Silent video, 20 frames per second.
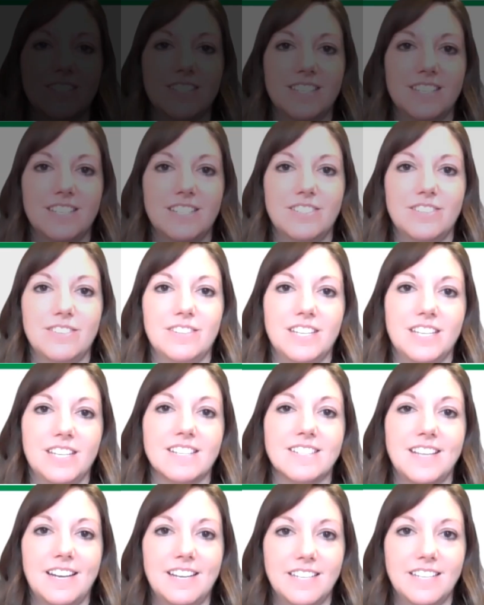listening to the
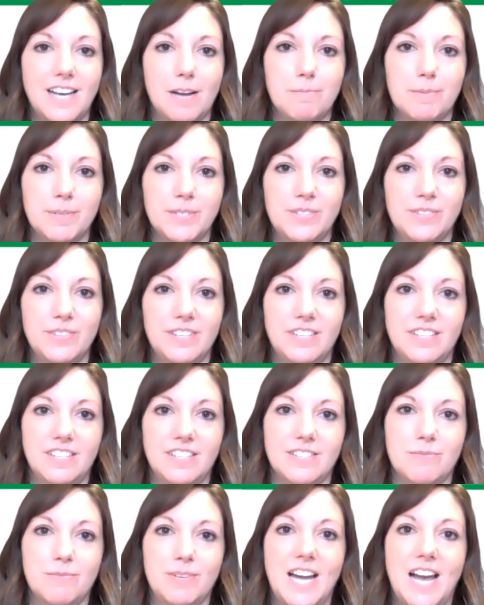exciting
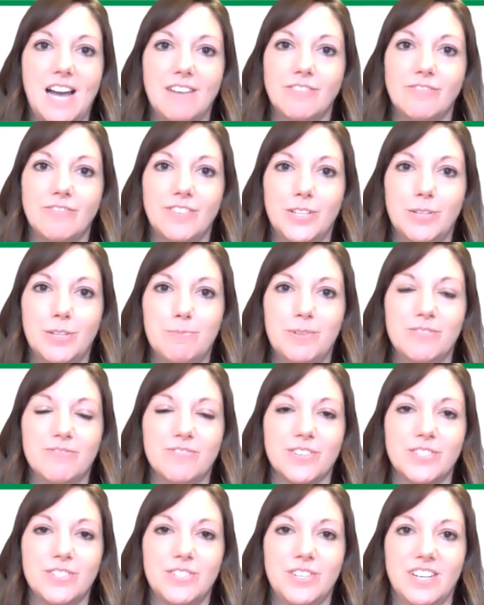opportunities we have available for
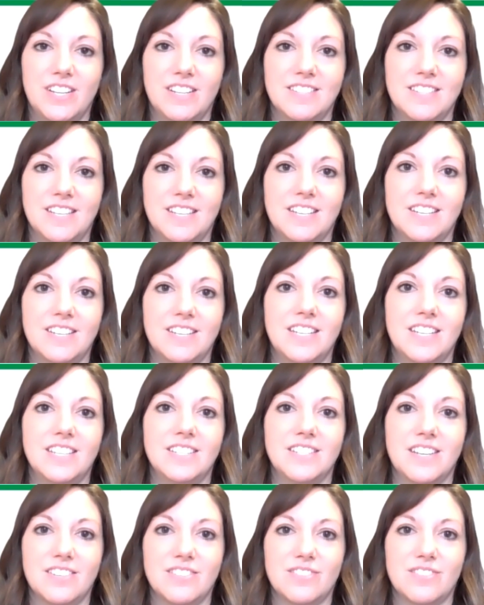students in
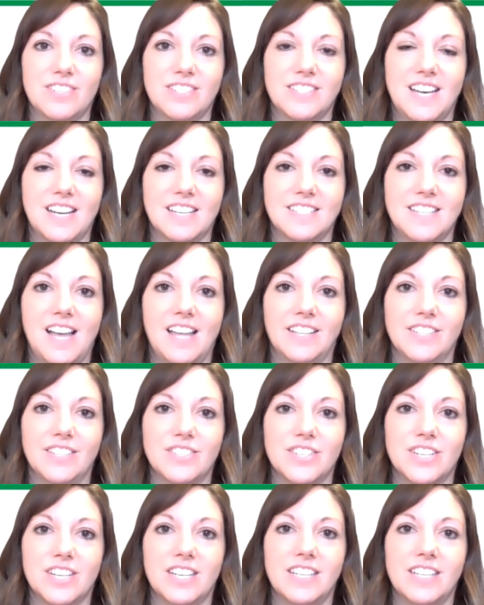industrial
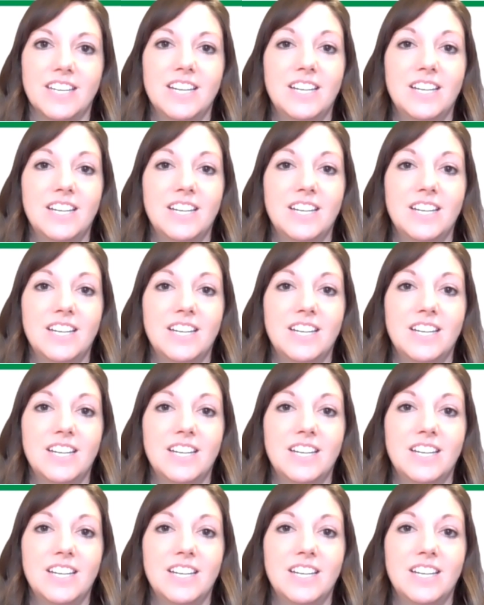technology.